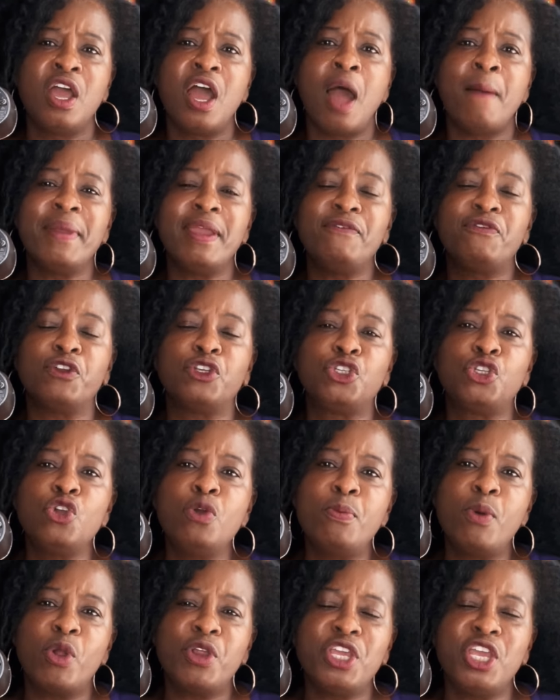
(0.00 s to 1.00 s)
I mean, for
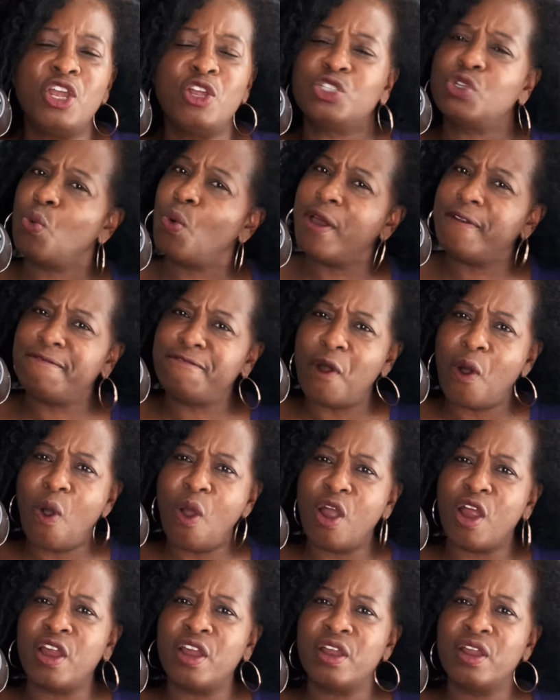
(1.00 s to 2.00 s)
two more years. What
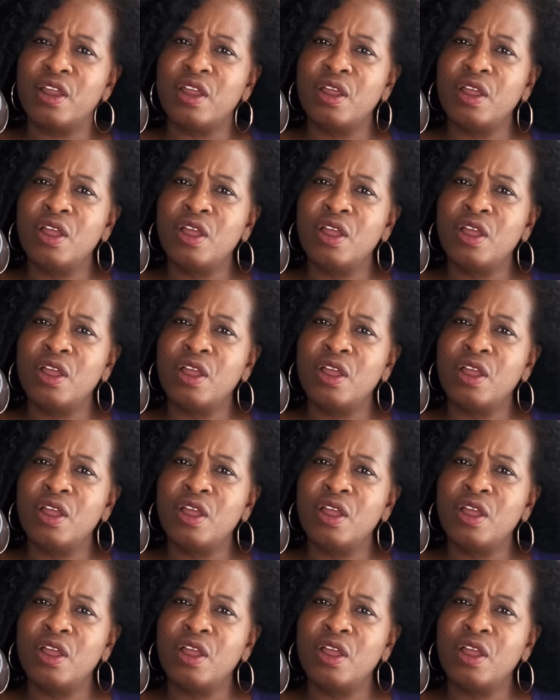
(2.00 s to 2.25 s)
for?